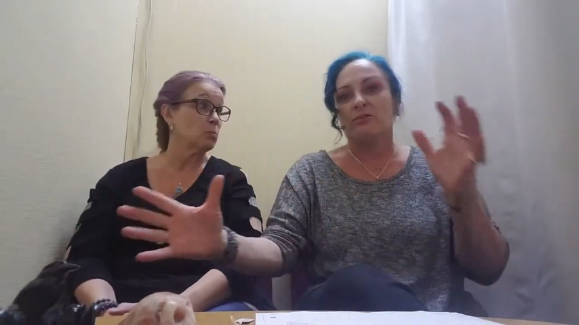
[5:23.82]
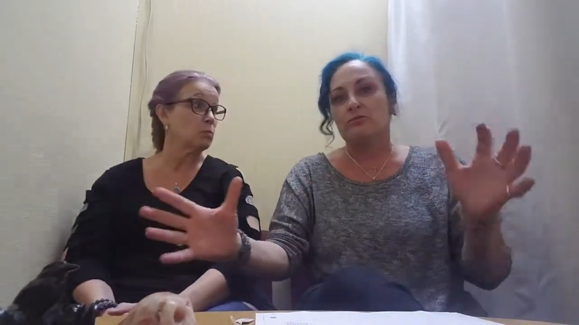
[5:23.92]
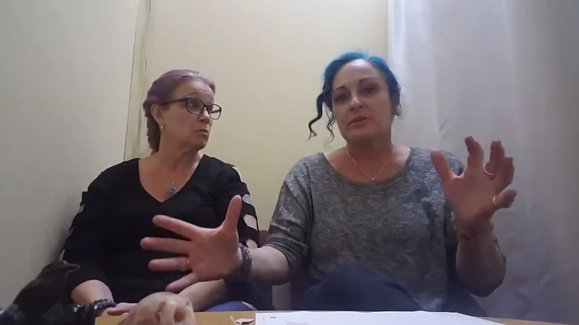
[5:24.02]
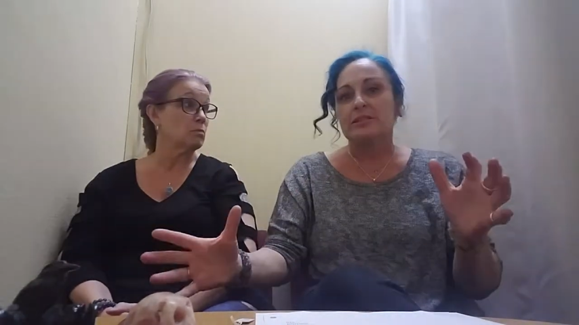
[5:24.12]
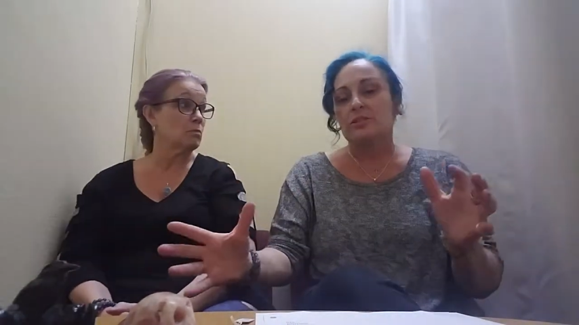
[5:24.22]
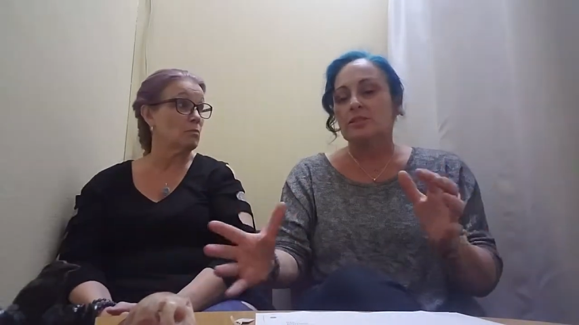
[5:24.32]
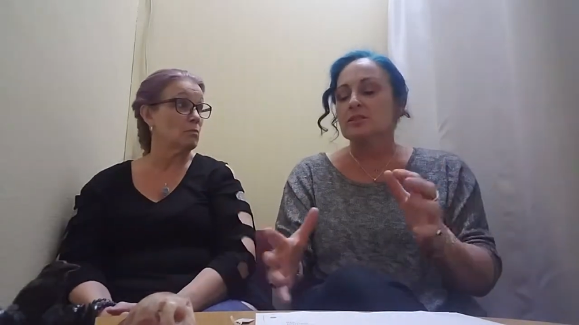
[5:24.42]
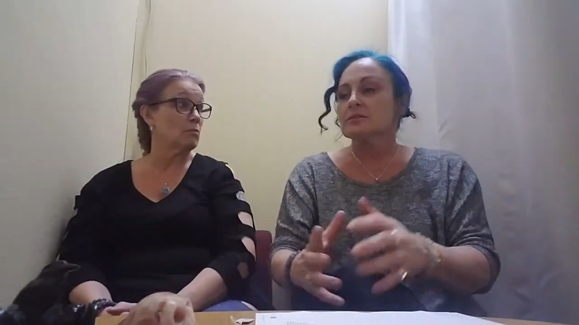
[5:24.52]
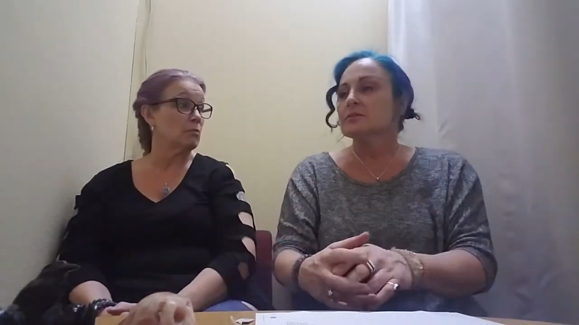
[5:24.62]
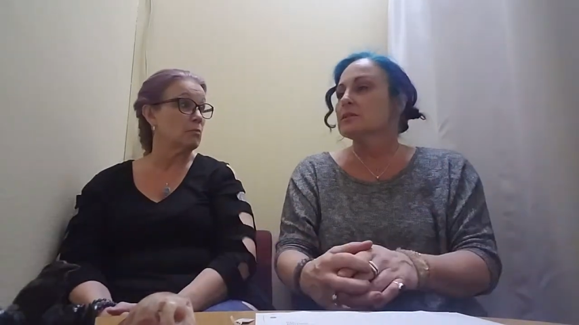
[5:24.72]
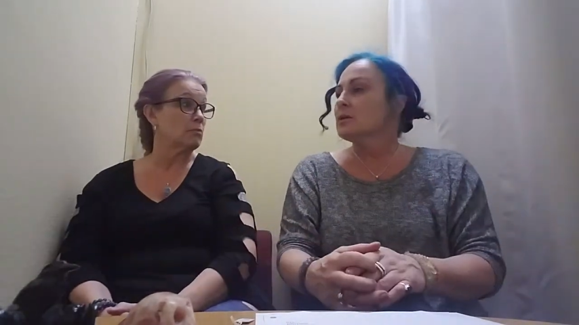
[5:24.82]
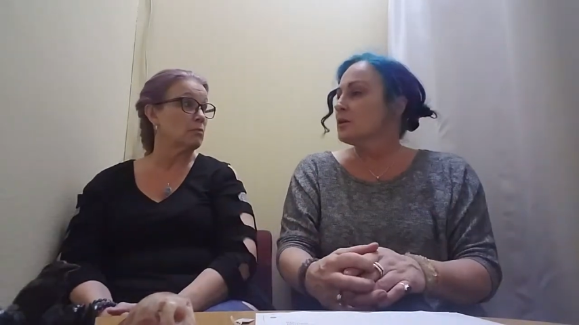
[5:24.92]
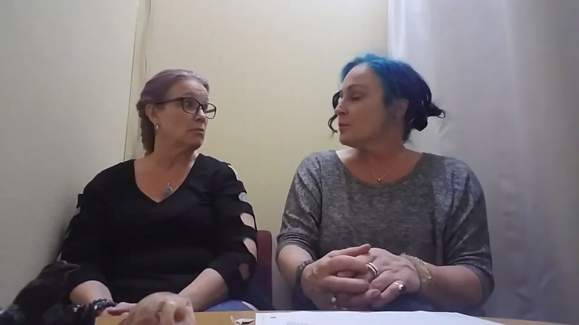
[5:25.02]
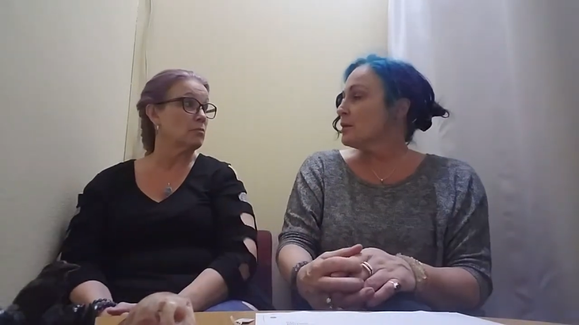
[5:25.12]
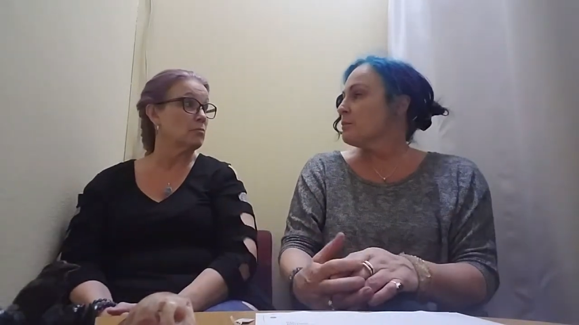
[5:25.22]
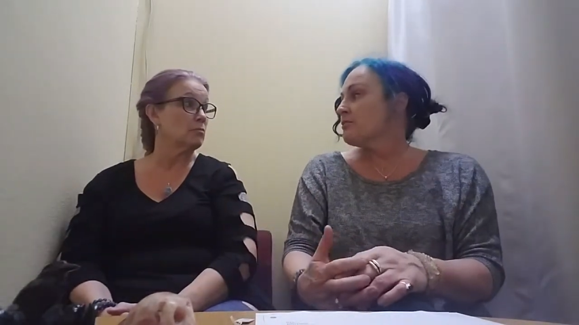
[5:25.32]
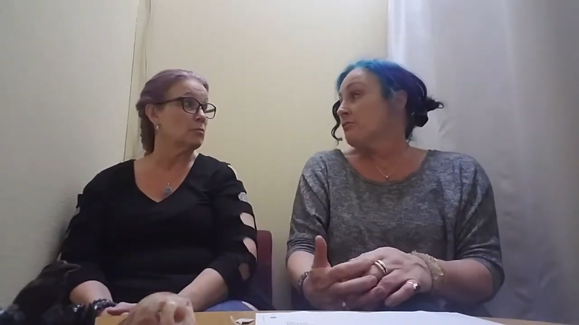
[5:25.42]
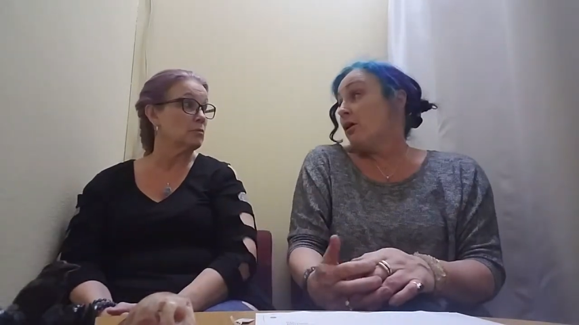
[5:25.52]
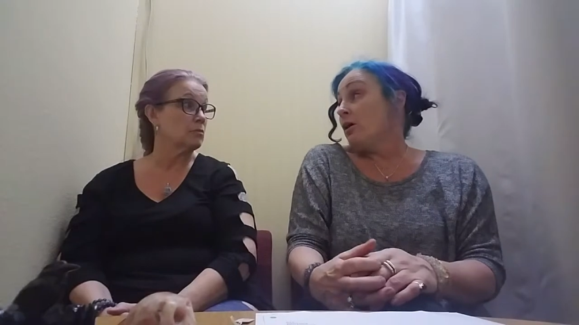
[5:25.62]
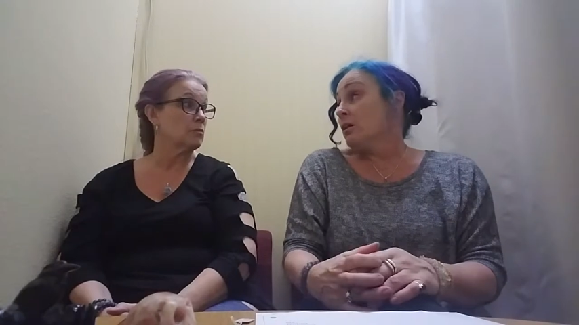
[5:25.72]
Speaker 1: winter, or maybe
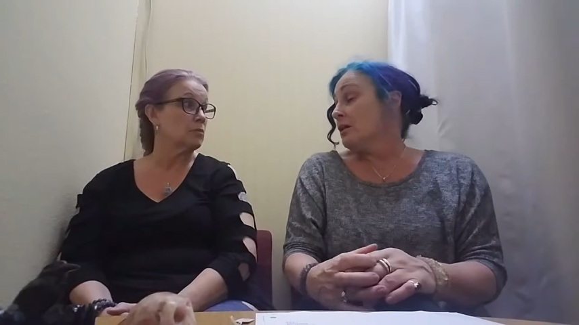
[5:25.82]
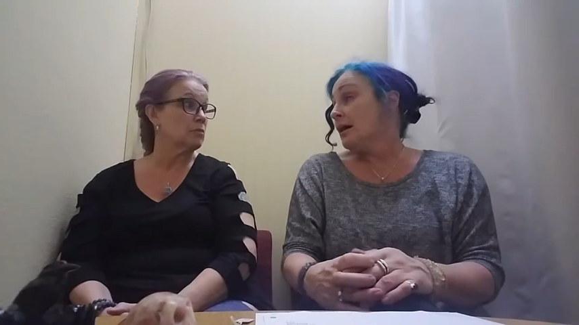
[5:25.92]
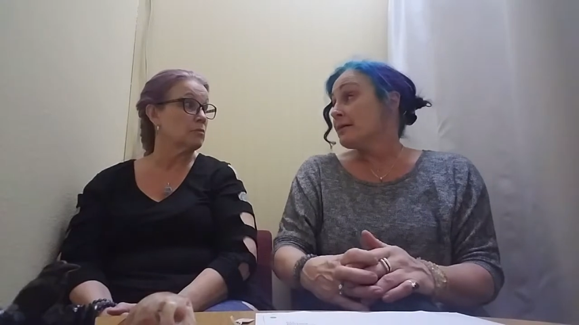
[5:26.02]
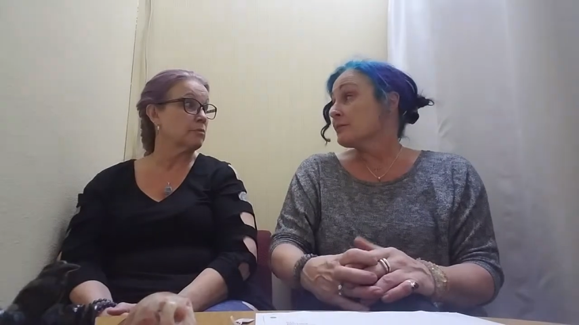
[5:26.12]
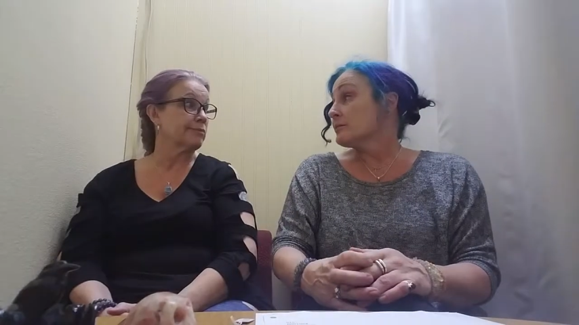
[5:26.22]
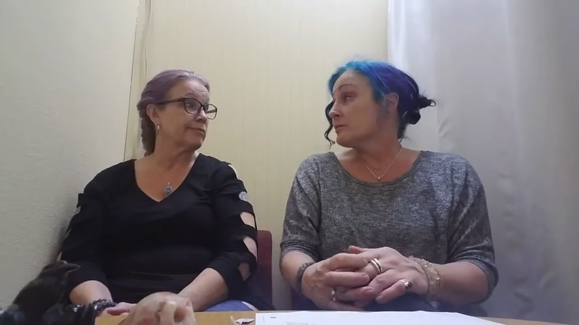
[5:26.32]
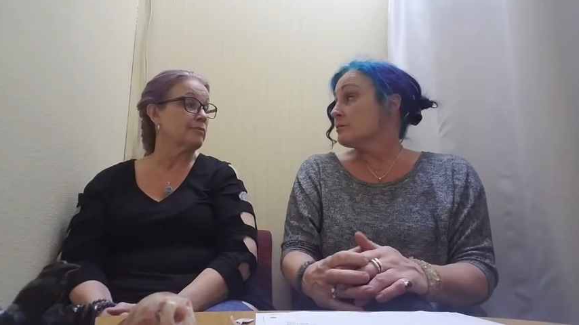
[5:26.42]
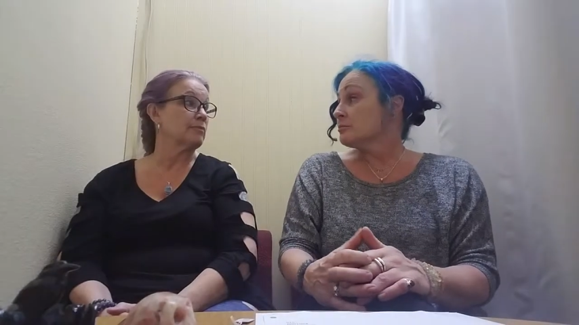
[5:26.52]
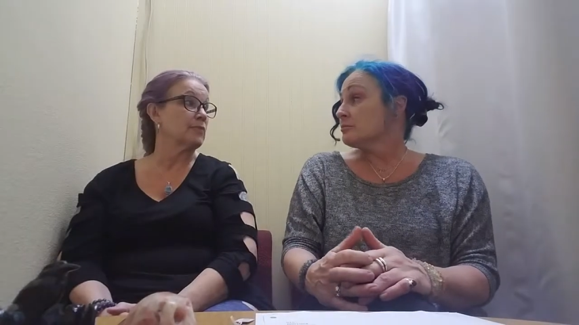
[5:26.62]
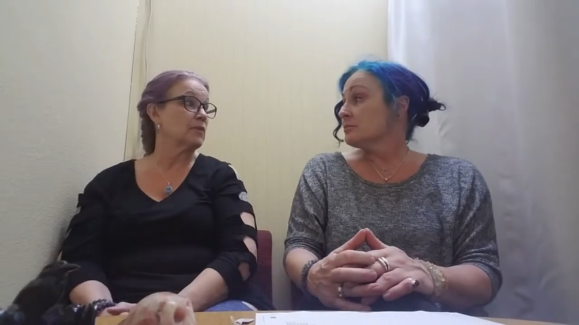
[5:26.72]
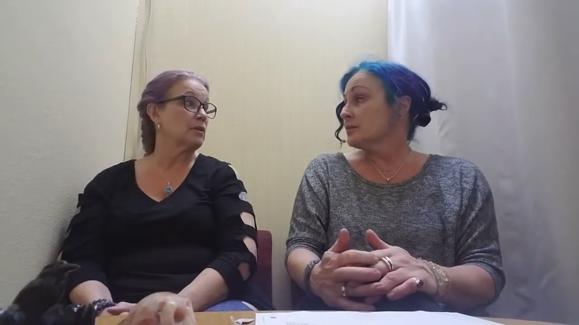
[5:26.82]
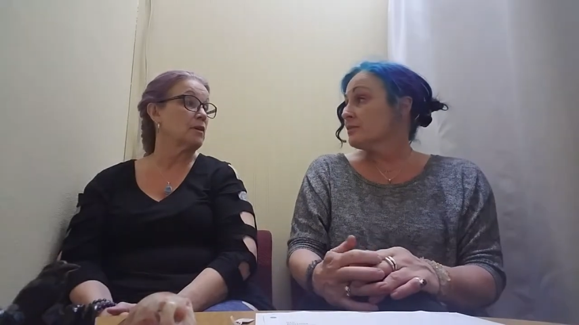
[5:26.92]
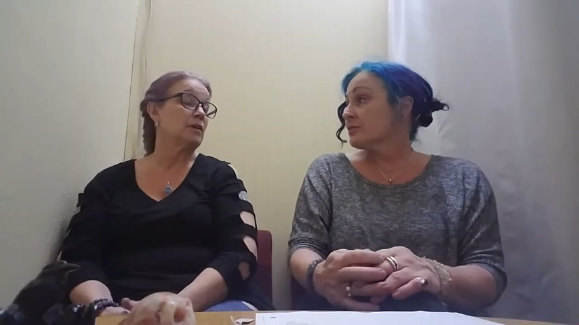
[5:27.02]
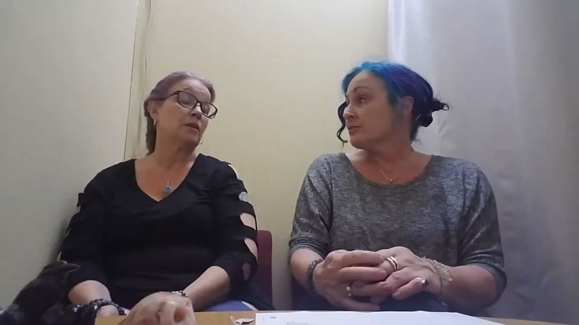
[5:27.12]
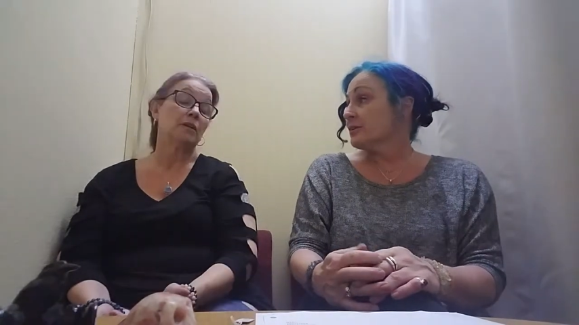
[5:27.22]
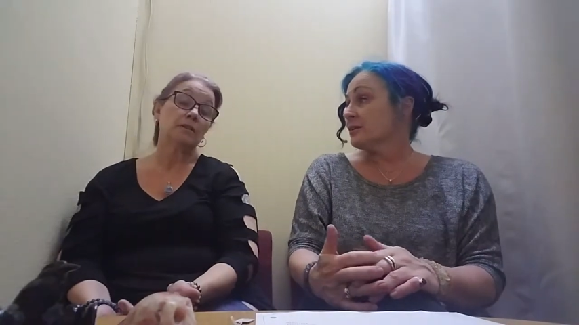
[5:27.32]
fall. I don't know if you're feeling